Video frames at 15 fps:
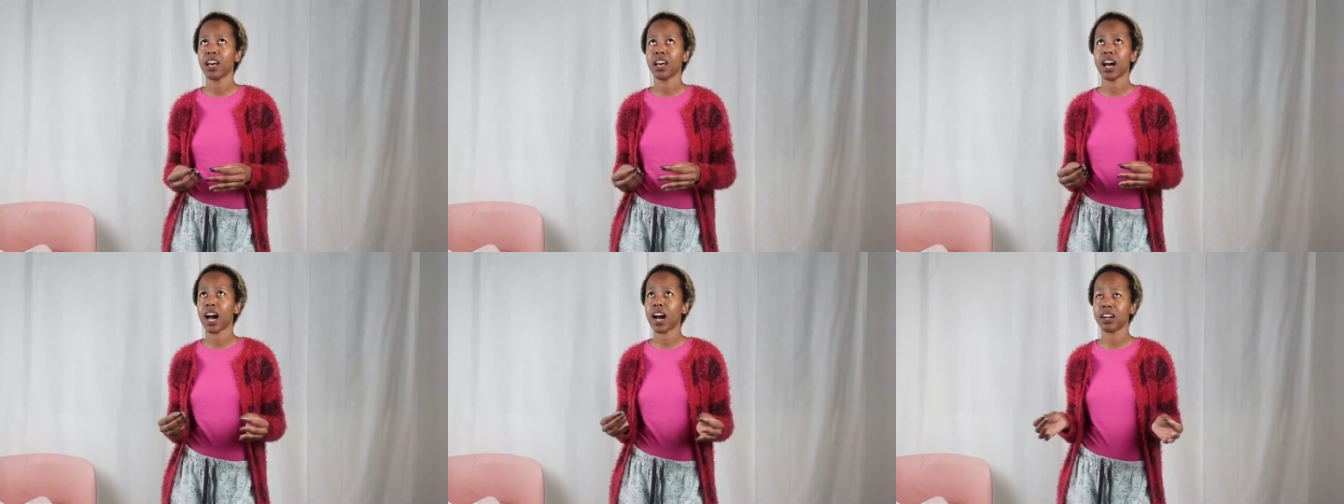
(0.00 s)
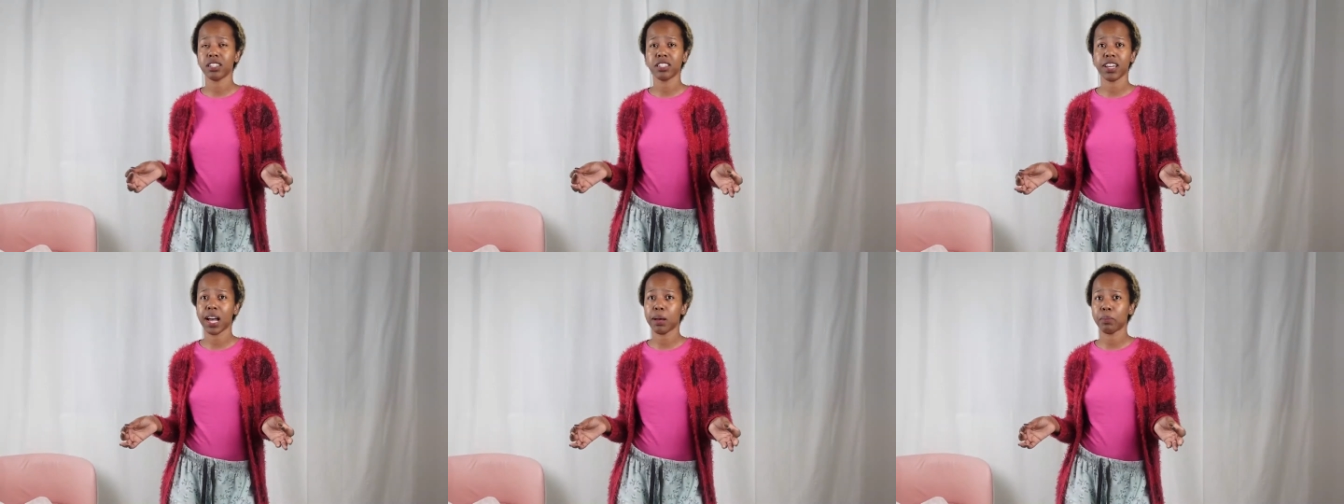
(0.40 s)
a
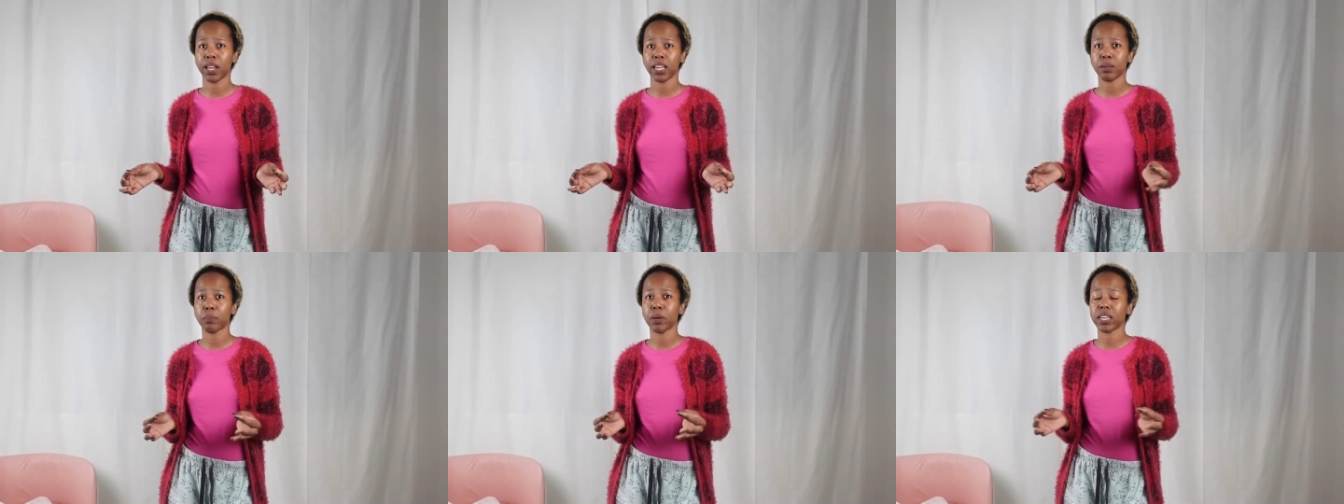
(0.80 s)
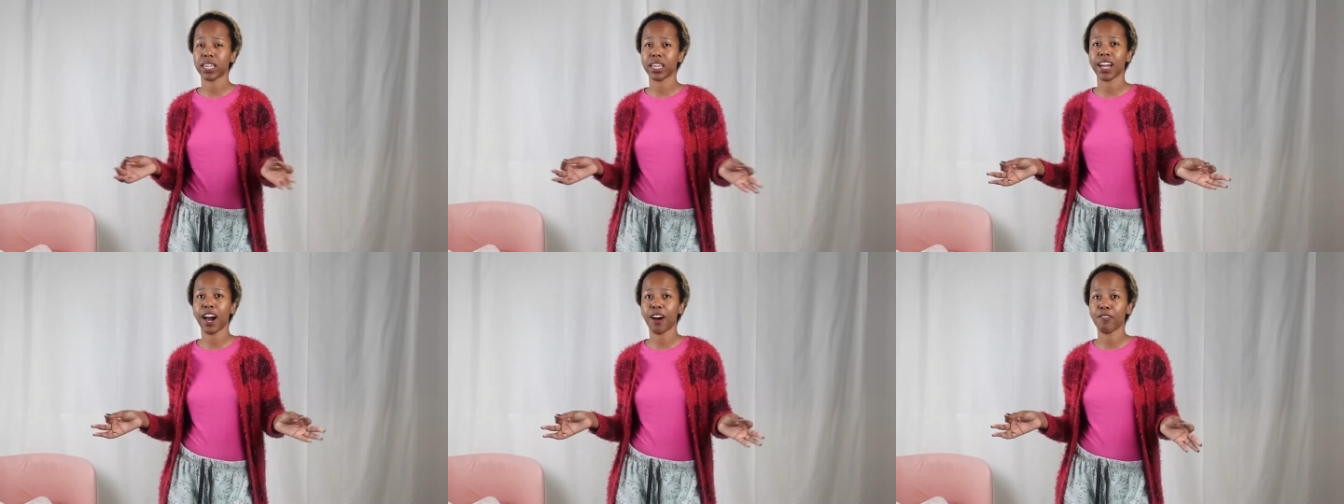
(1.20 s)
hard time like
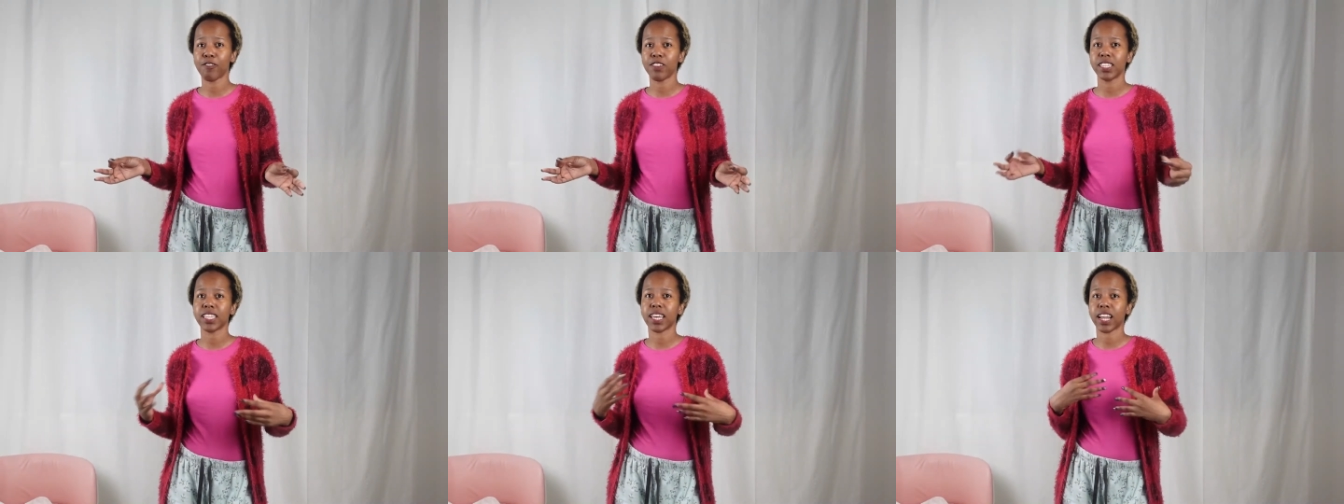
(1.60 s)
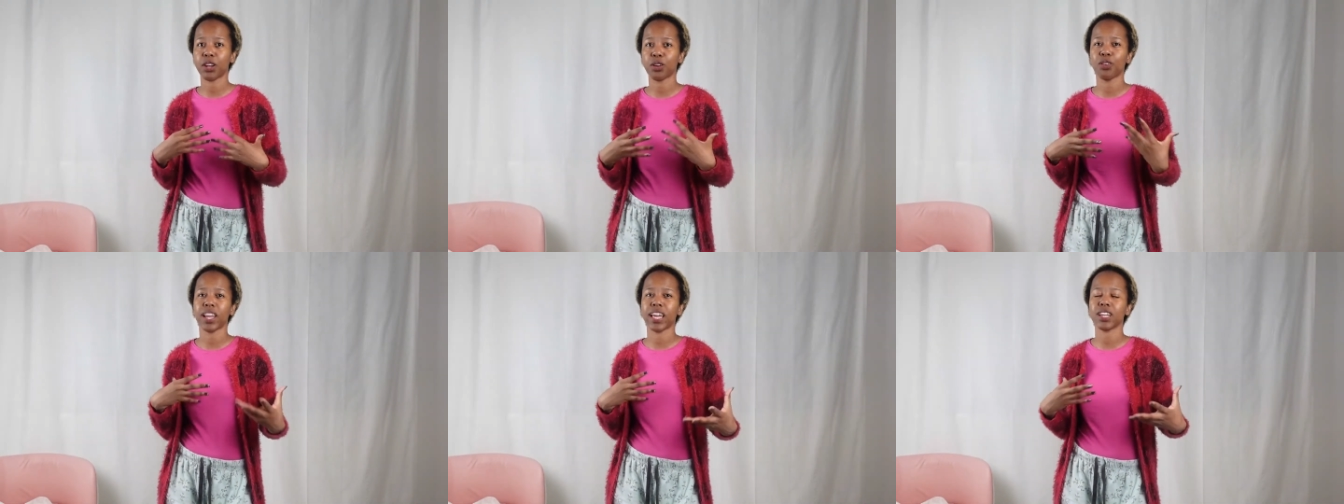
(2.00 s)
picking outfits that I
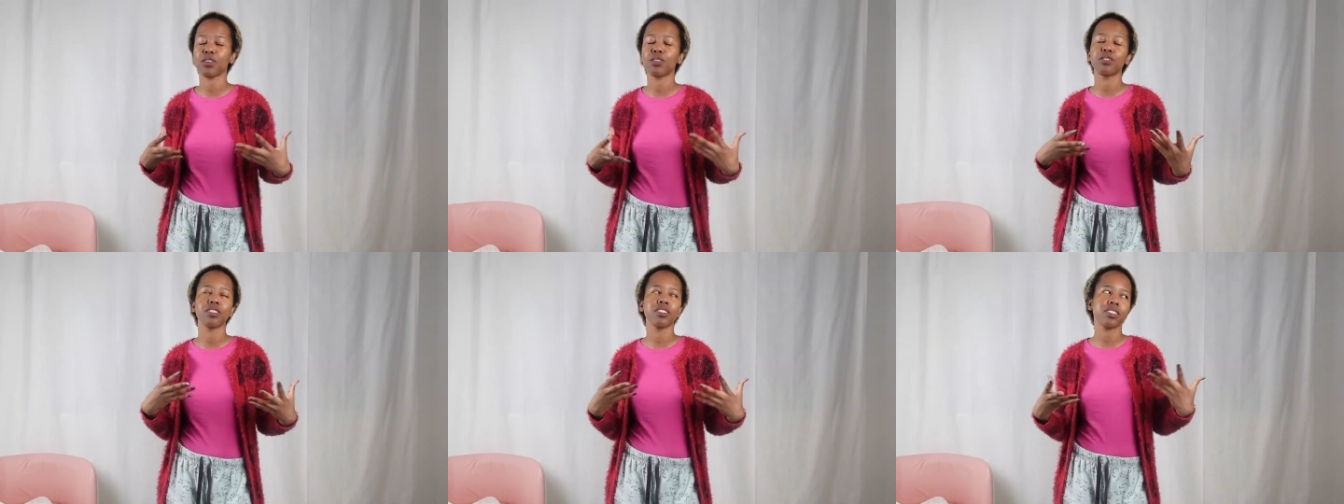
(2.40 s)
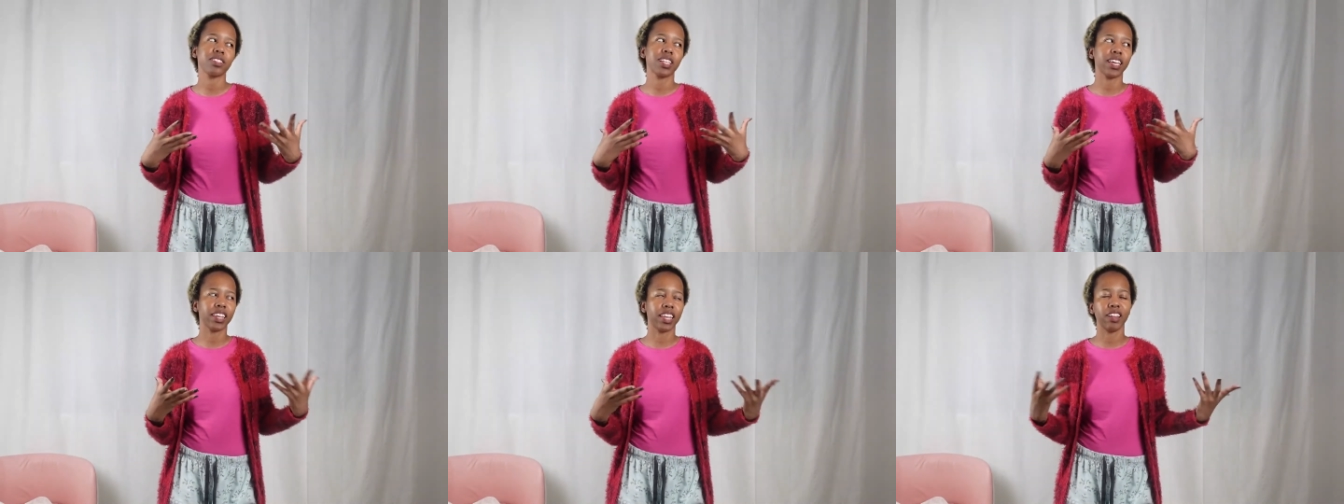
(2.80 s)
know like, oh, this is
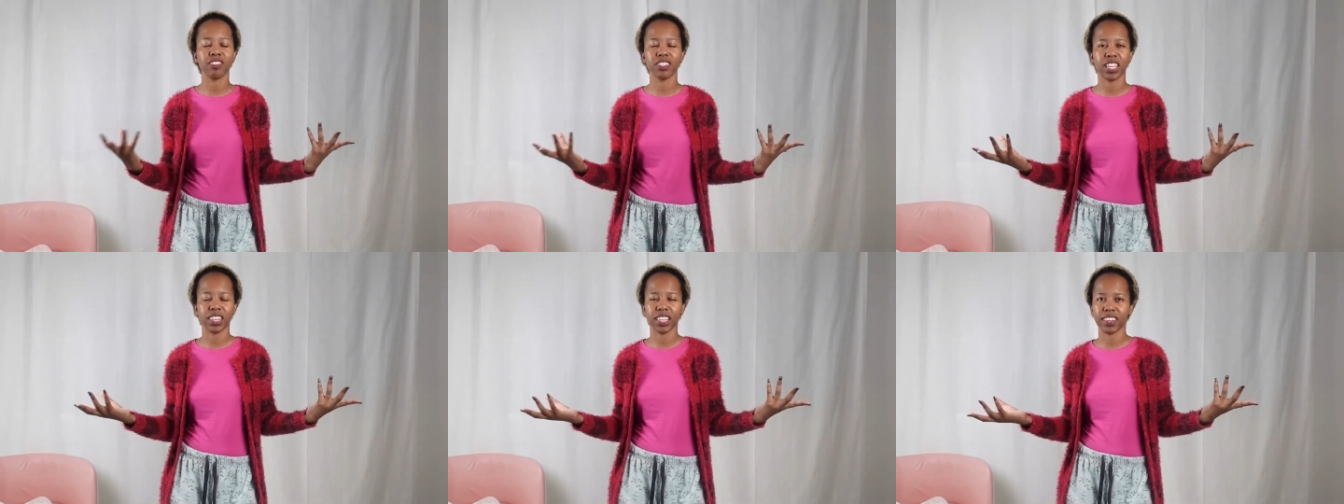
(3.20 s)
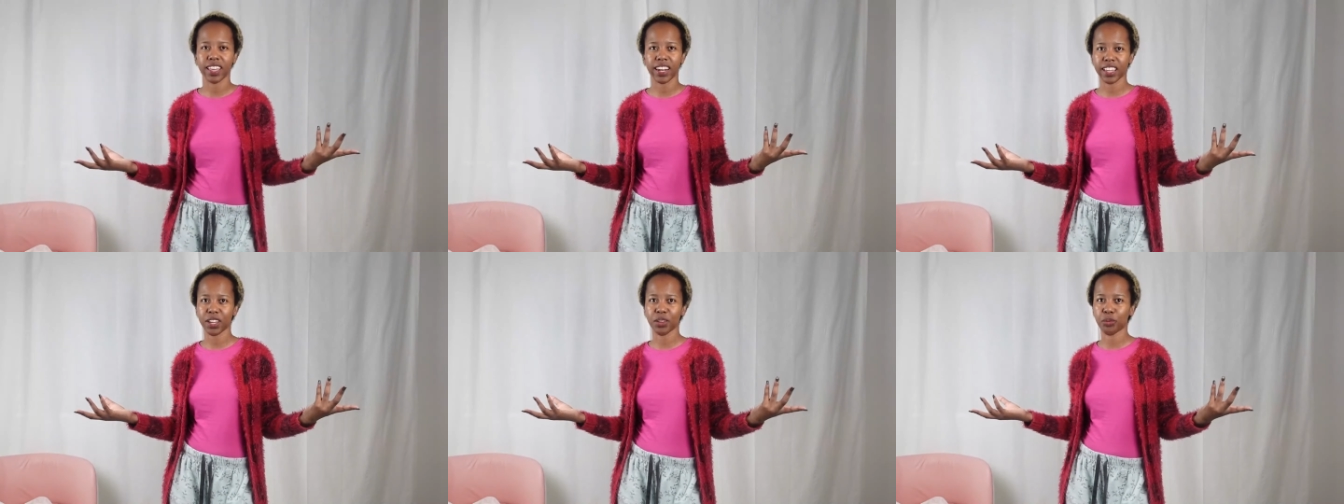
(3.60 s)
like an everyday thing
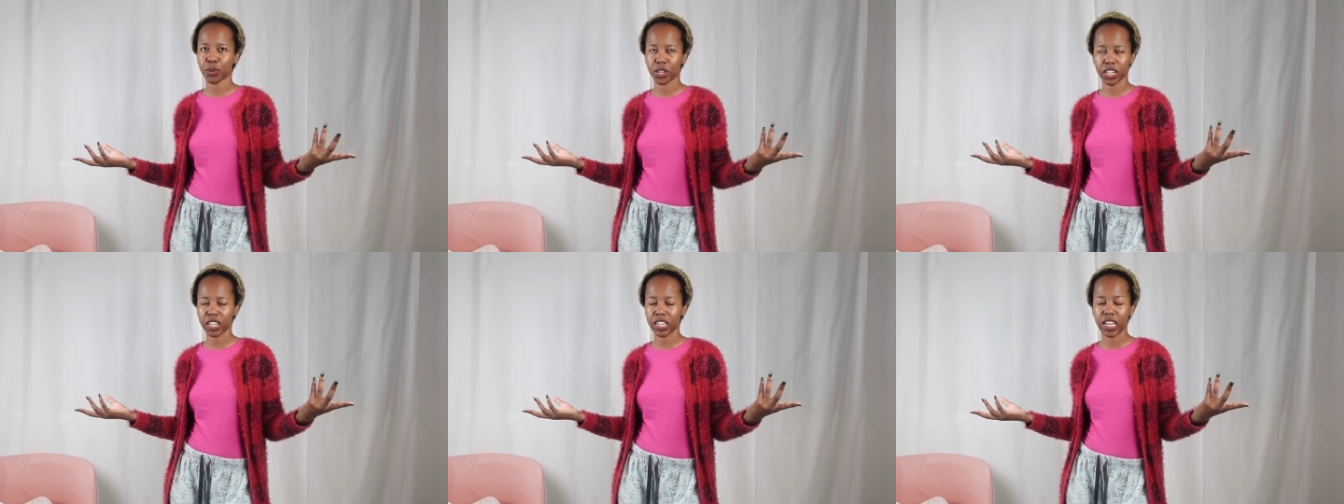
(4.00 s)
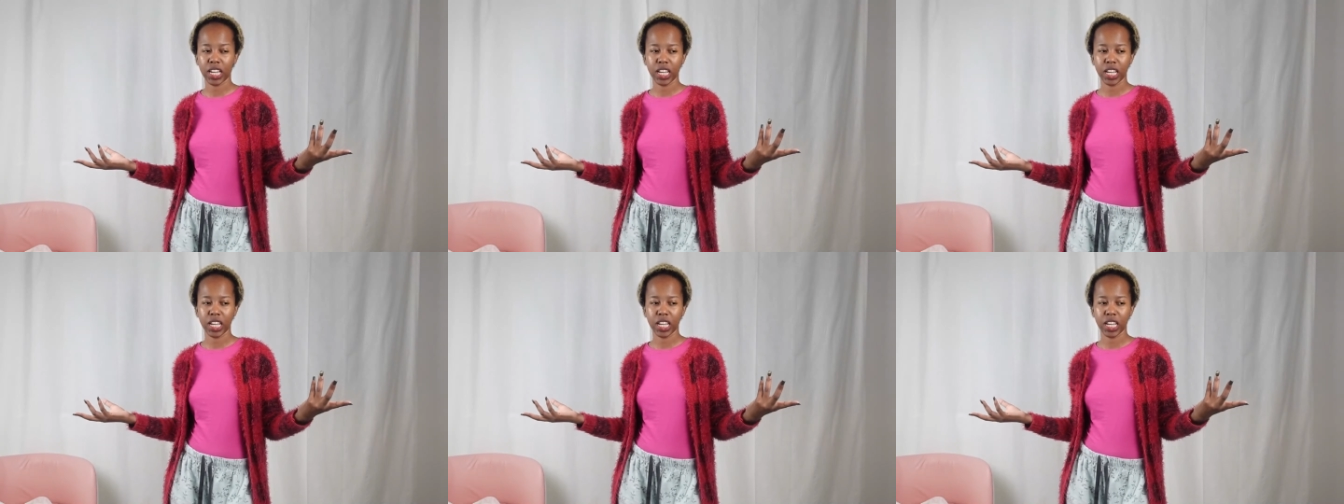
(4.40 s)
that I can wear.